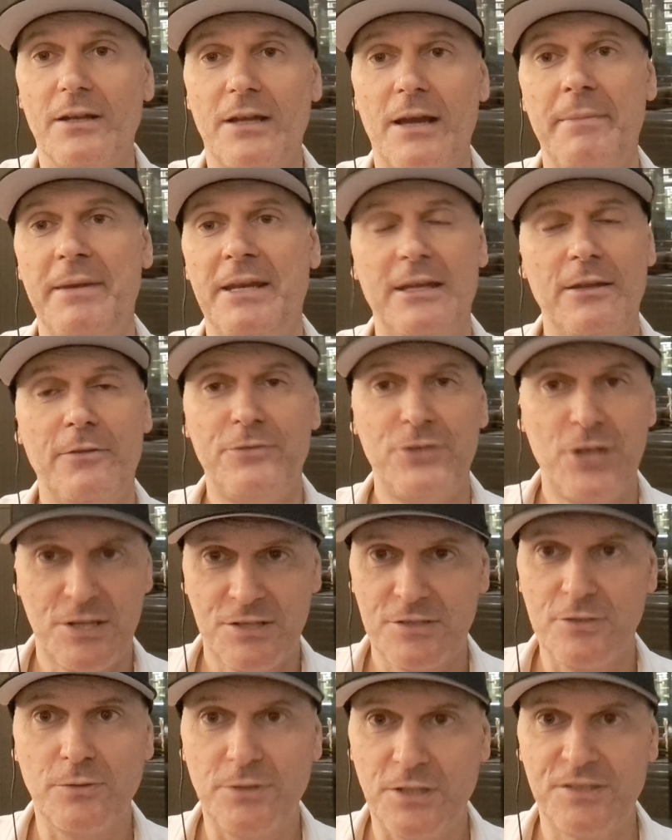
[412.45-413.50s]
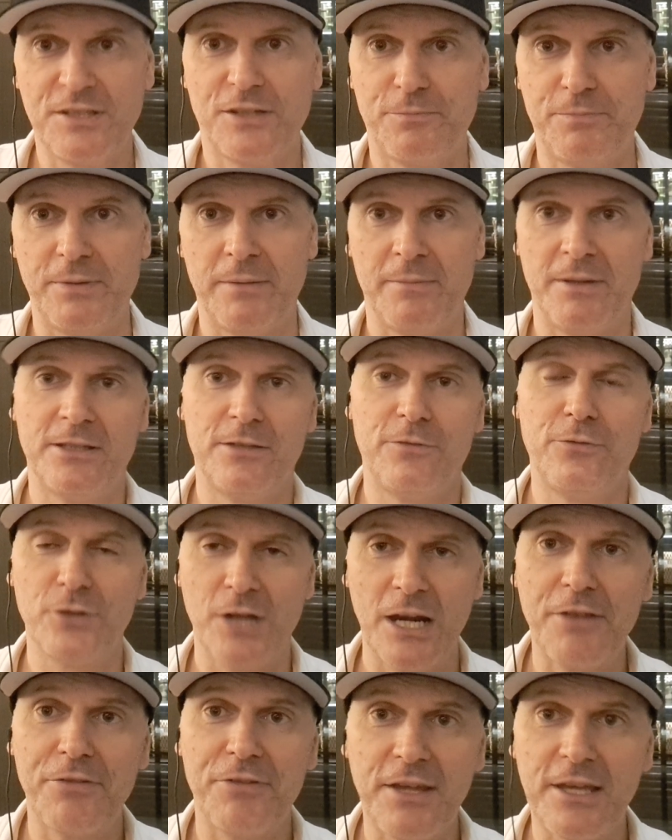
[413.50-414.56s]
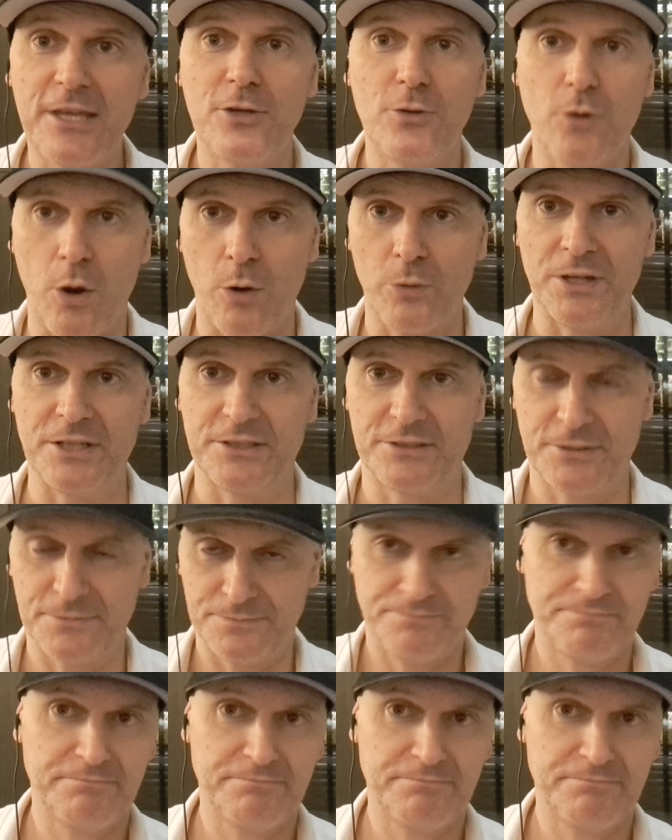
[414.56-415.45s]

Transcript: I mean, if just do this experiment, if you really think you own it,